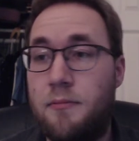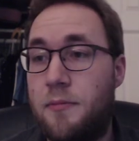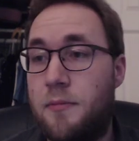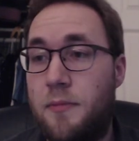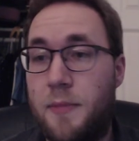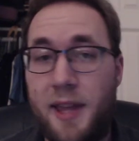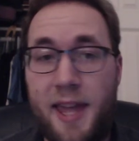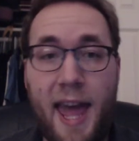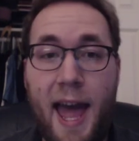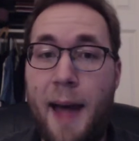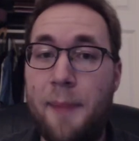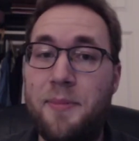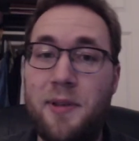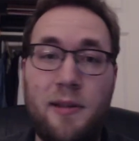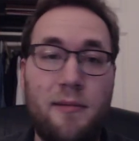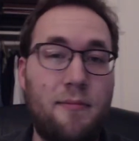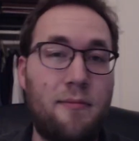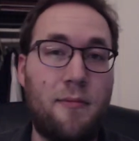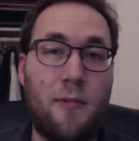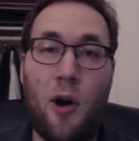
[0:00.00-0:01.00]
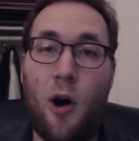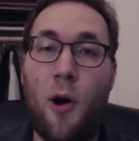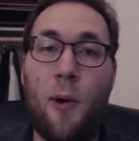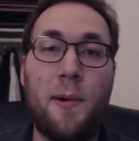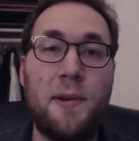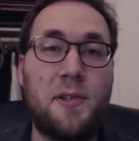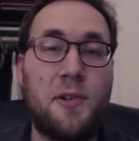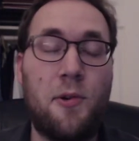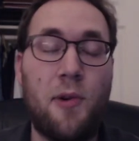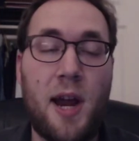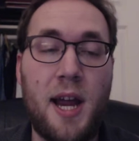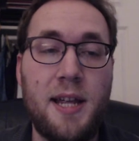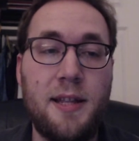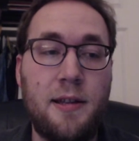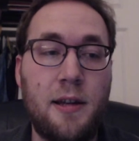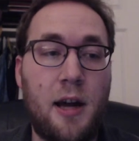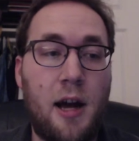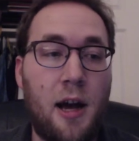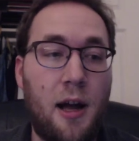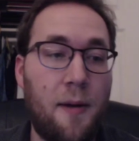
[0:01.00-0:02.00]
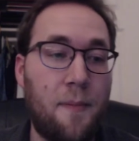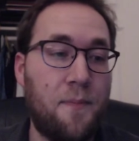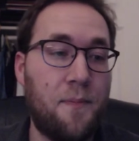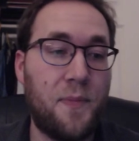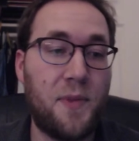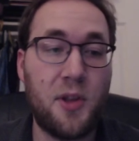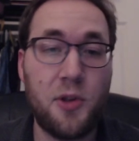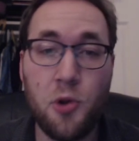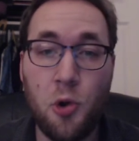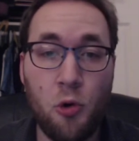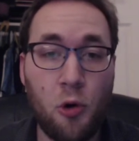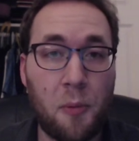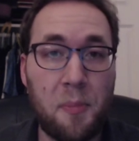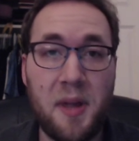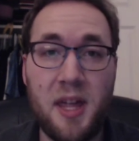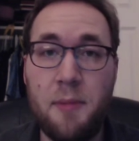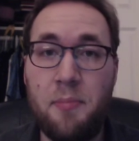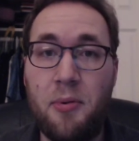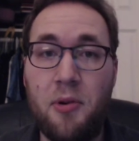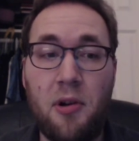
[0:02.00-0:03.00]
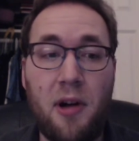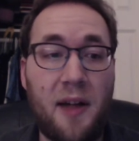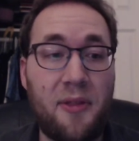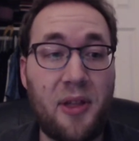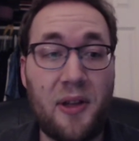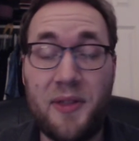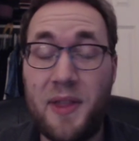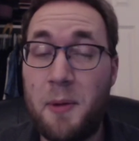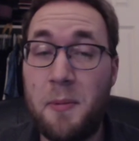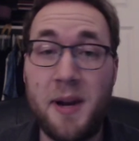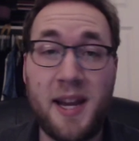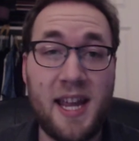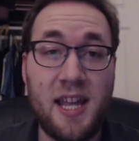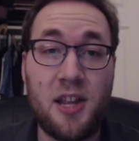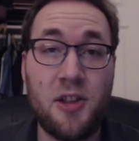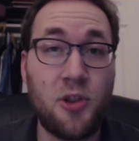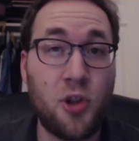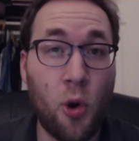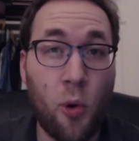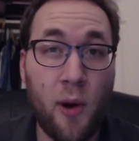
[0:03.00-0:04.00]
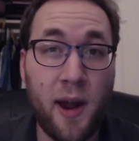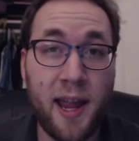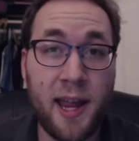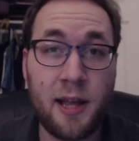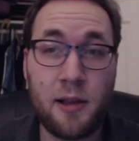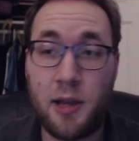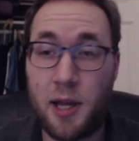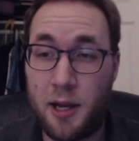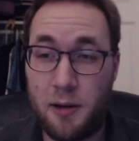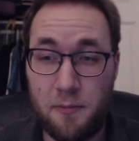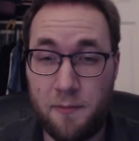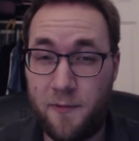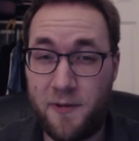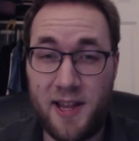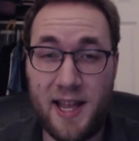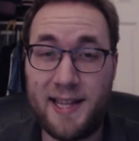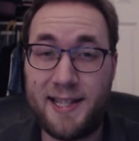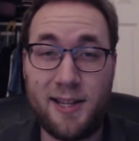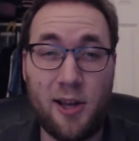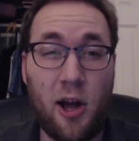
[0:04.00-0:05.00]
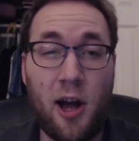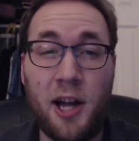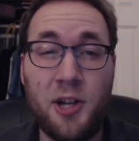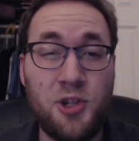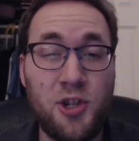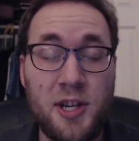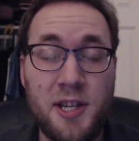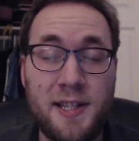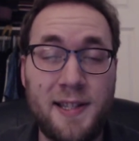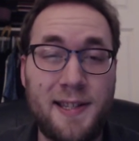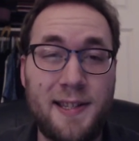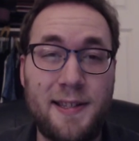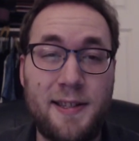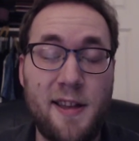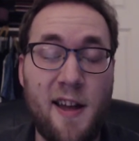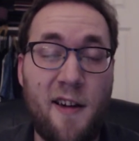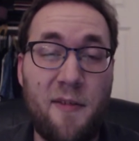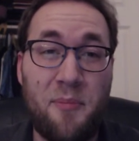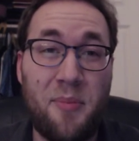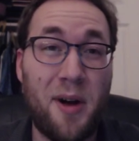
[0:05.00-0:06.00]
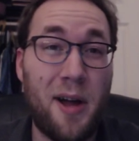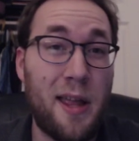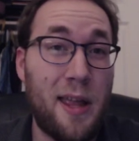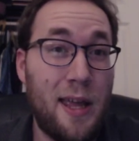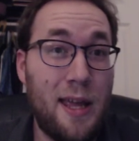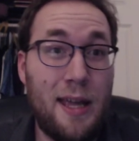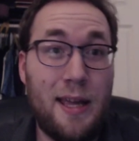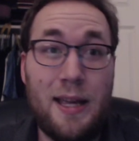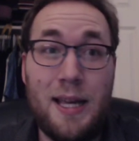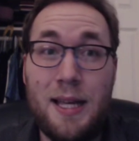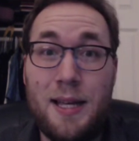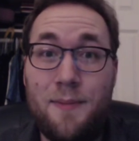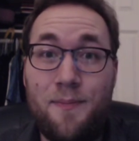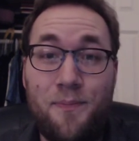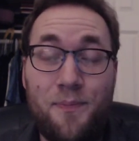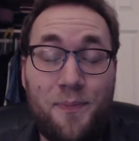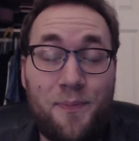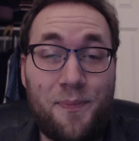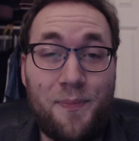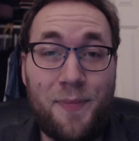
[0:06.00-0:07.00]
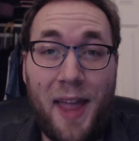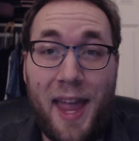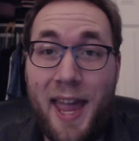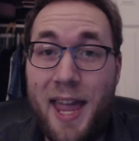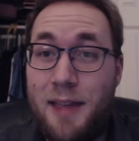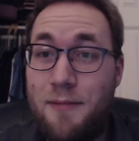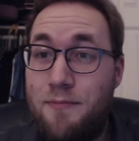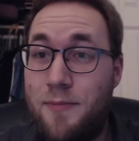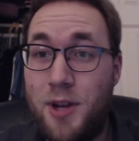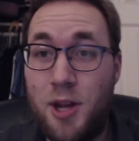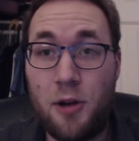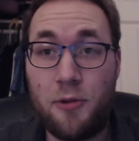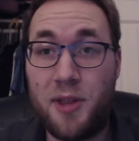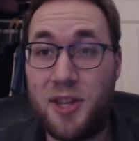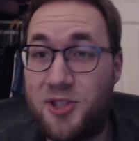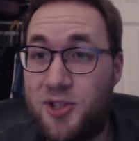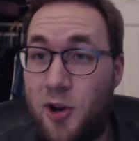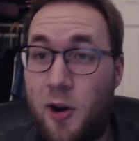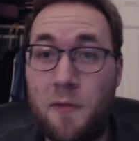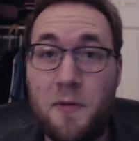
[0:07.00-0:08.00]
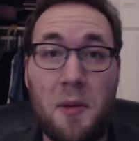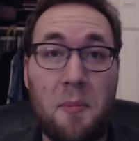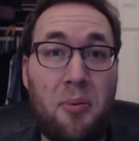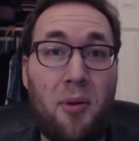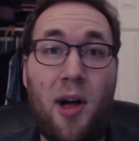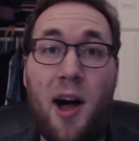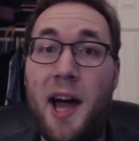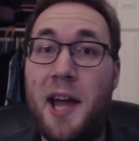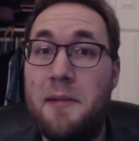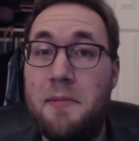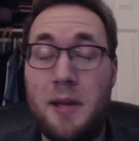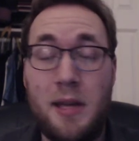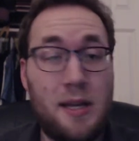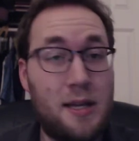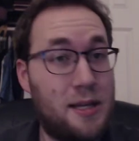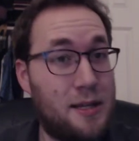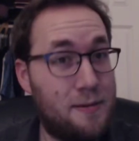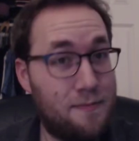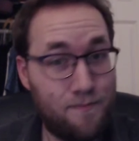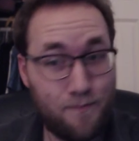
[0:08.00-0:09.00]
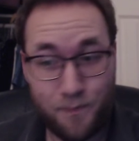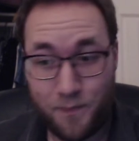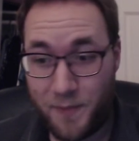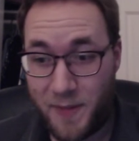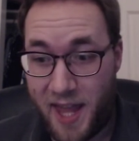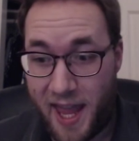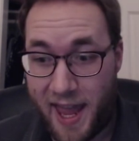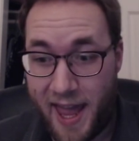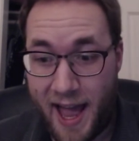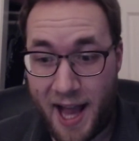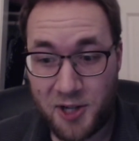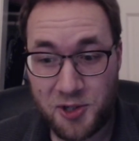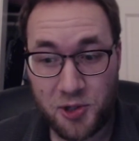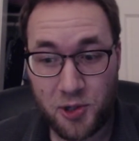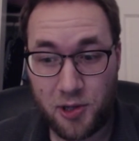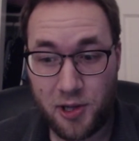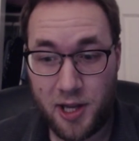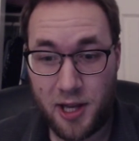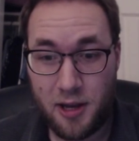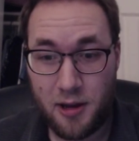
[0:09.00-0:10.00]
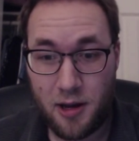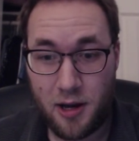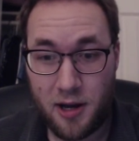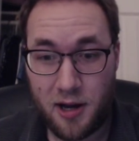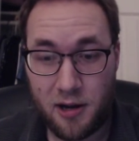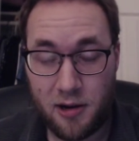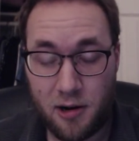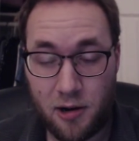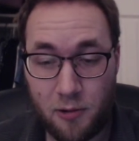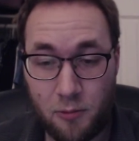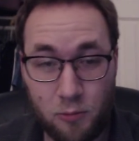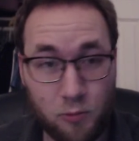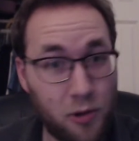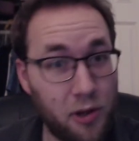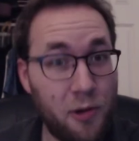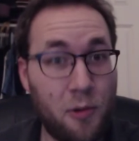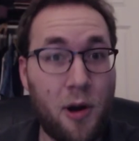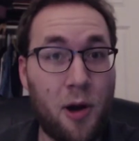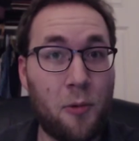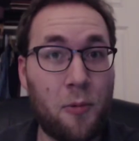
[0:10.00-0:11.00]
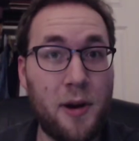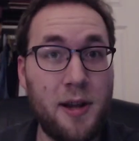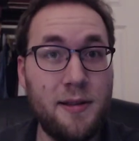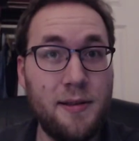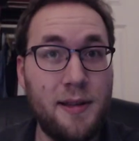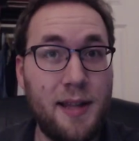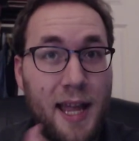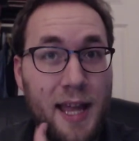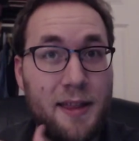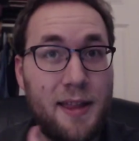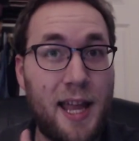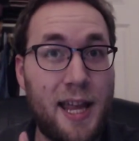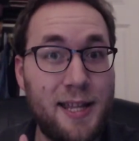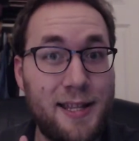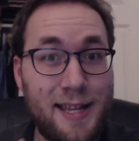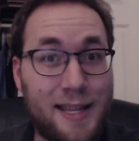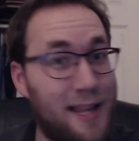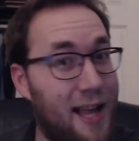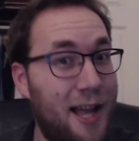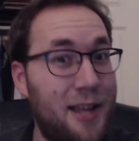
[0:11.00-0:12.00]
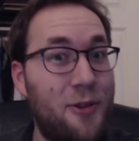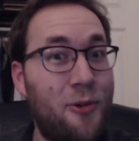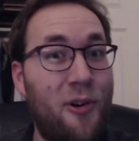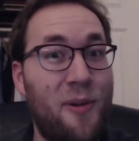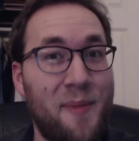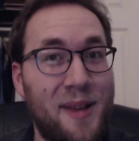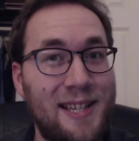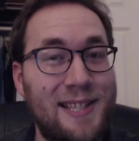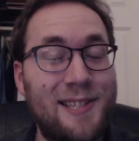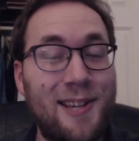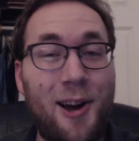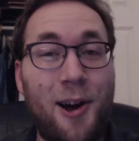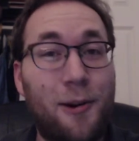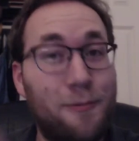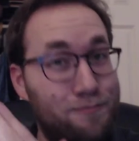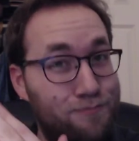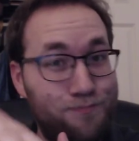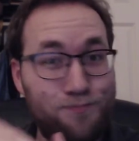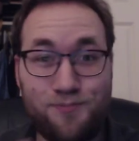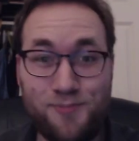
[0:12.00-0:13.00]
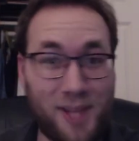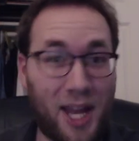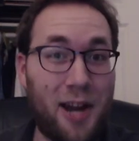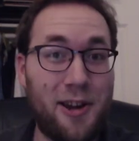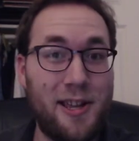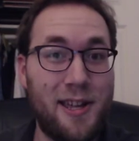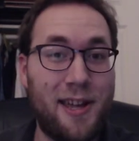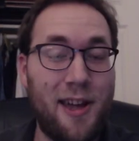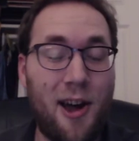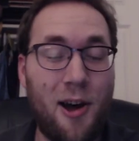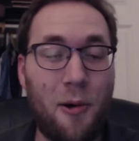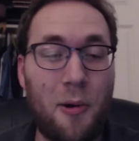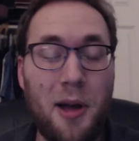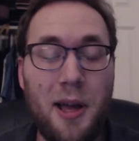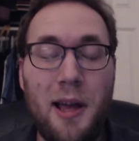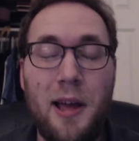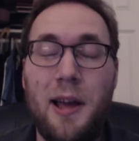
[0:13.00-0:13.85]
The captain, always great. The newer people, I thought they would get annoying, like Vanessa Hudgens and stuff, but they serve the plot. They actually are really well written, and they did not annoy me. So there you go.